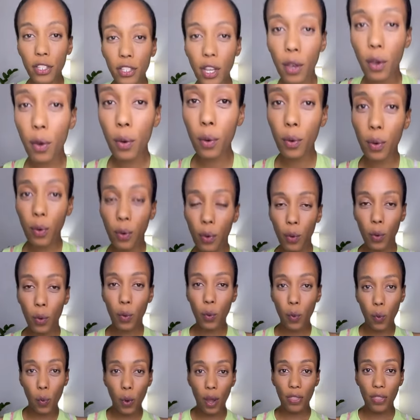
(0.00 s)
so
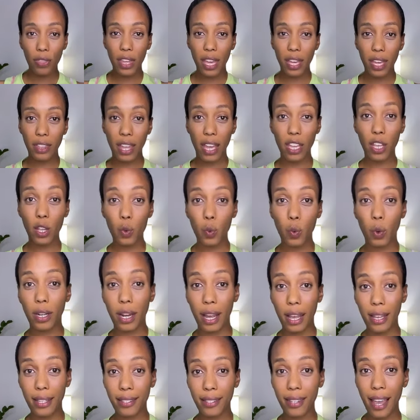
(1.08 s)
one thing that you
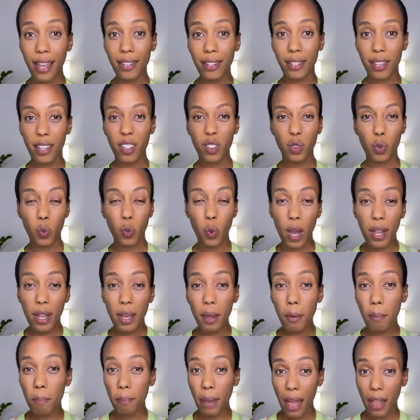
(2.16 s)
want to assess is, what
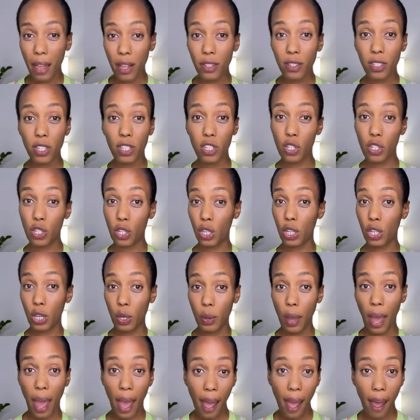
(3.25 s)
imbalances do
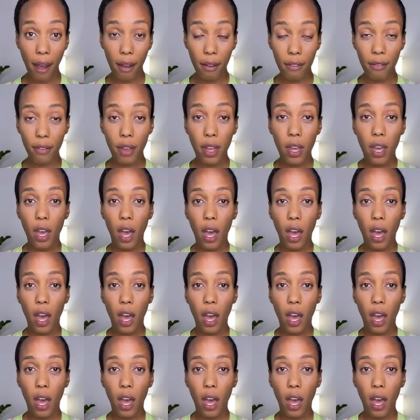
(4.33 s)
you have?